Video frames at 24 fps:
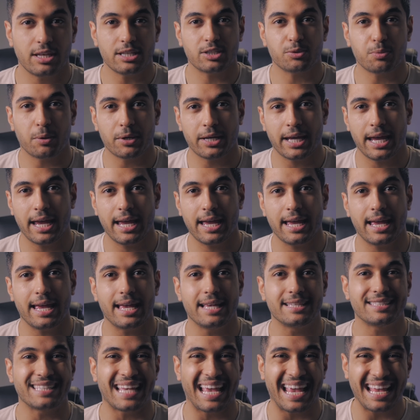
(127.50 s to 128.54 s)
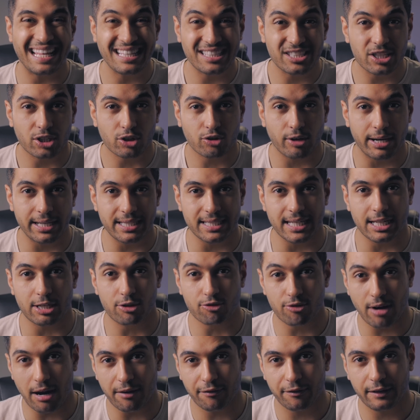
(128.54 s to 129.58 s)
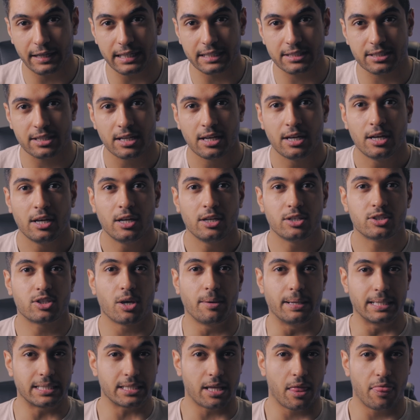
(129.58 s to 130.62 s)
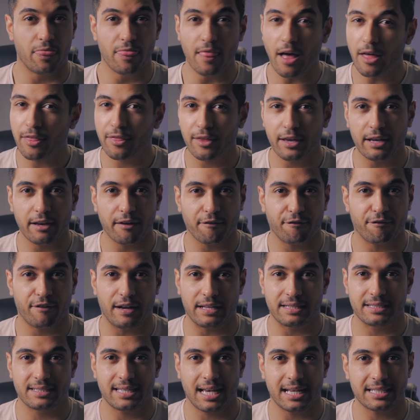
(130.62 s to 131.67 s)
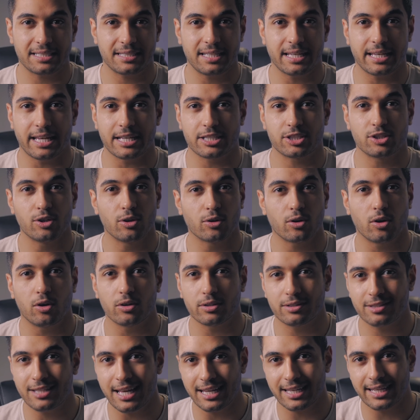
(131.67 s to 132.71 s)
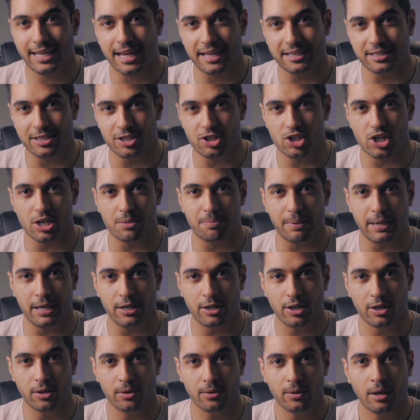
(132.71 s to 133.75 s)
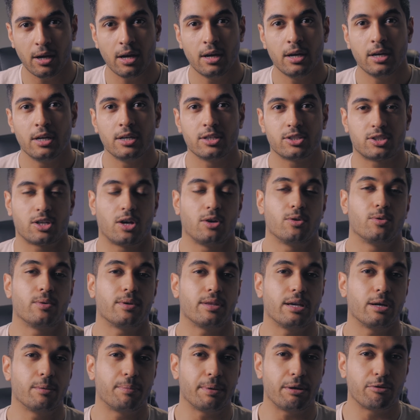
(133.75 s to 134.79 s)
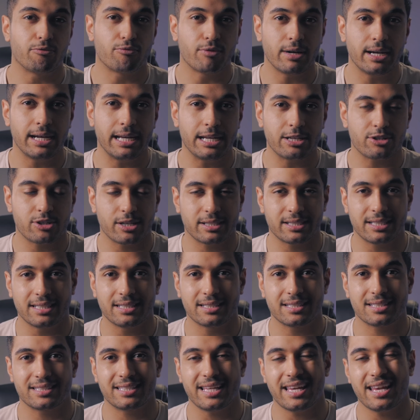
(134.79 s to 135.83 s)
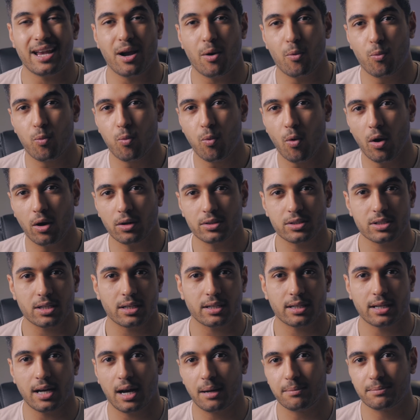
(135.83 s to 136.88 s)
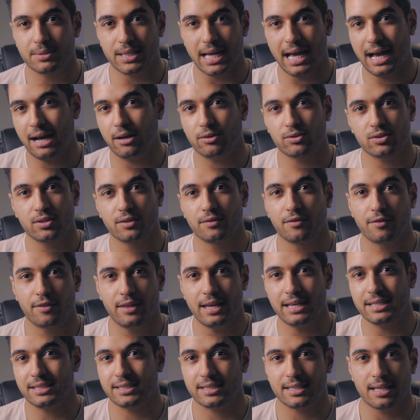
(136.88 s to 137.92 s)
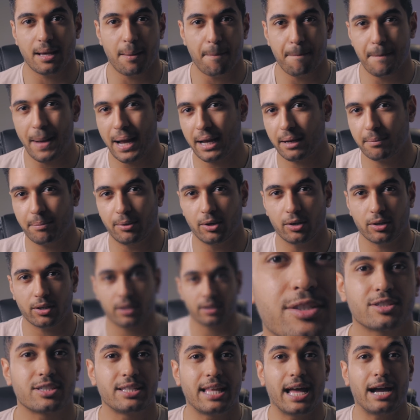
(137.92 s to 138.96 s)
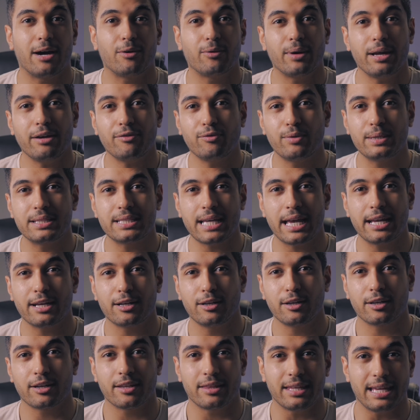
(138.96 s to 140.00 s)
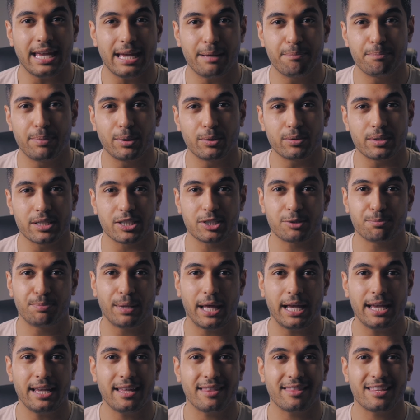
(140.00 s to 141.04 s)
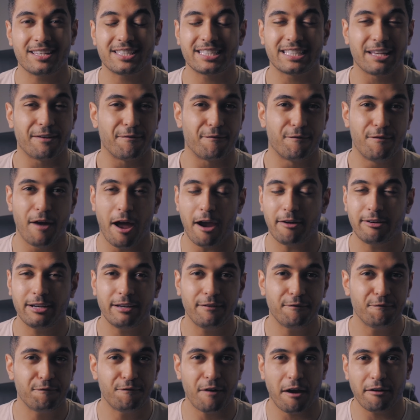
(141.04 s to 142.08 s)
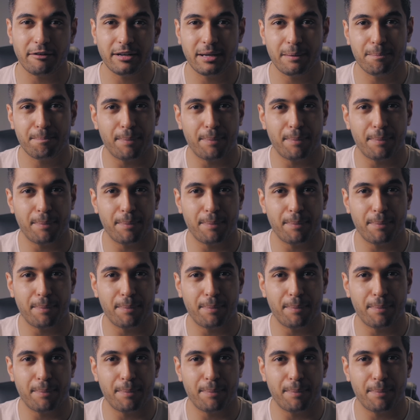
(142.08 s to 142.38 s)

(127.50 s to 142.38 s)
this one here is integrated graphics, so it's nothing fantastic. It's not got a dedicated GPU, so it'll be really interesting to see what comes out of this MacBook. So now if we take a look at the inbuilt display, this is a very, very